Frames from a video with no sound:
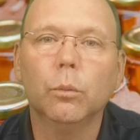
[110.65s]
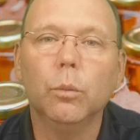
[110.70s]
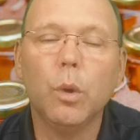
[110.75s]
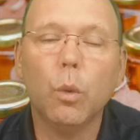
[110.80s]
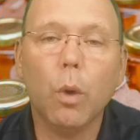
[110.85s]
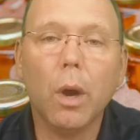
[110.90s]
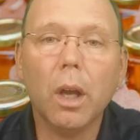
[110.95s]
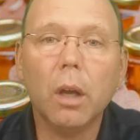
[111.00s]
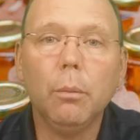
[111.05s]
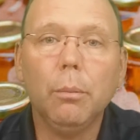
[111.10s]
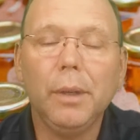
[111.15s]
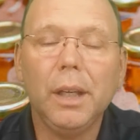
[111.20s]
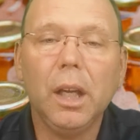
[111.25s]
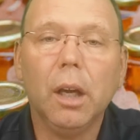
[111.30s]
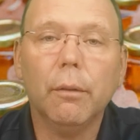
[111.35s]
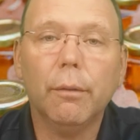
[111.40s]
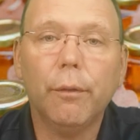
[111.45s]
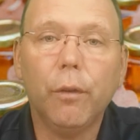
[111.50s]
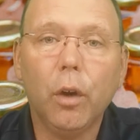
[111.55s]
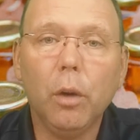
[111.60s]
We want to be
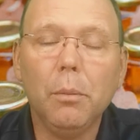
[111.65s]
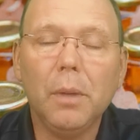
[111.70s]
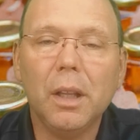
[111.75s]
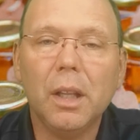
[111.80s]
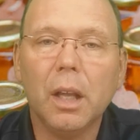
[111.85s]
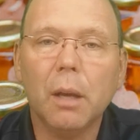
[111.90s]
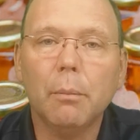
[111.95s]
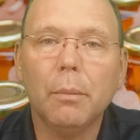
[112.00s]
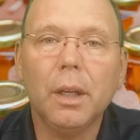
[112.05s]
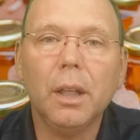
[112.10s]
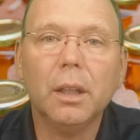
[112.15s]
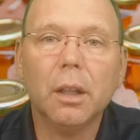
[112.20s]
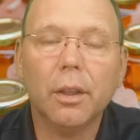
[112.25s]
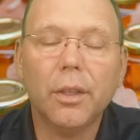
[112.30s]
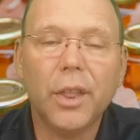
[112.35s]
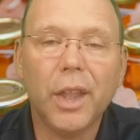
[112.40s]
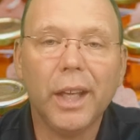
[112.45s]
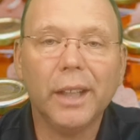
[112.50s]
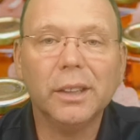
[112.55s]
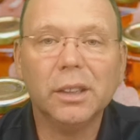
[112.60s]
affirming them in the
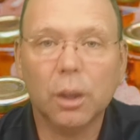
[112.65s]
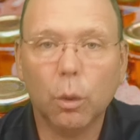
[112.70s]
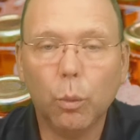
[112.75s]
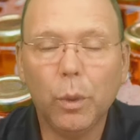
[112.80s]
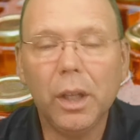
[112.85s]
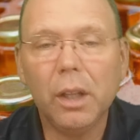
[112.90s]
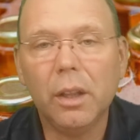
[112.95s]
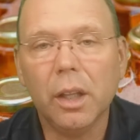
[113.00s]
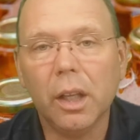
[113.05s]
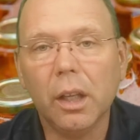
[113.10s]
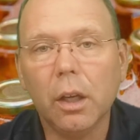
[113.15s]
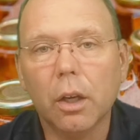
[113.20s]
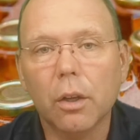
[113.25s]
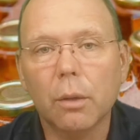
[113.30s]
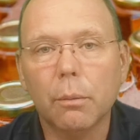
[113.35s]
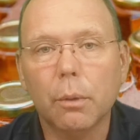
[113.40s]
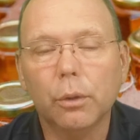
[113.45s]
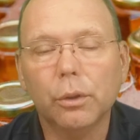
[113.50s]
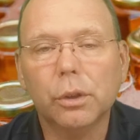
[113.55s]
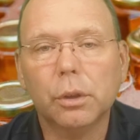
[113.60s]
things that we think are
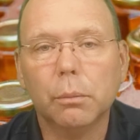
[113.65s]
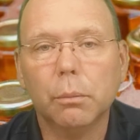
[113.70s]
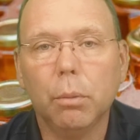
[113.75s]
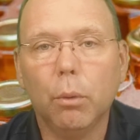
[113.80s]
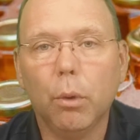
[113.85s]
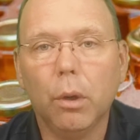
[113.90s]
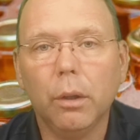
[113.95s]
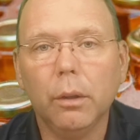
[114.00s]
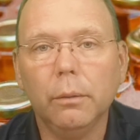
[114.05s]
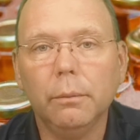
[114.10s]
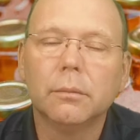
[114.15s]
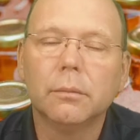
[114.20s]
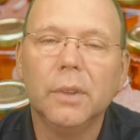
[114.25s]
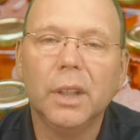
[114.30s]
the most important.